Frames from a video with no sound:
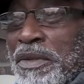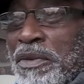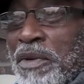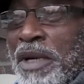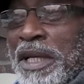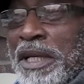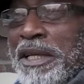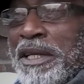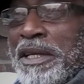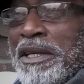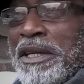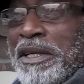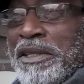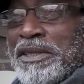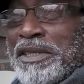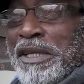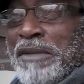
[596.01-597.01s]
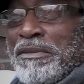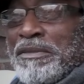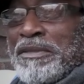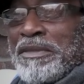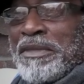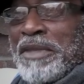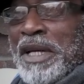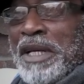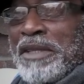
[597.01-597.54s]
One of the girls
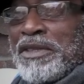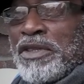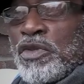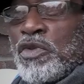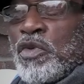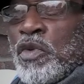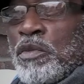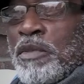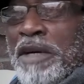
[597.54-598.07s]
them at school,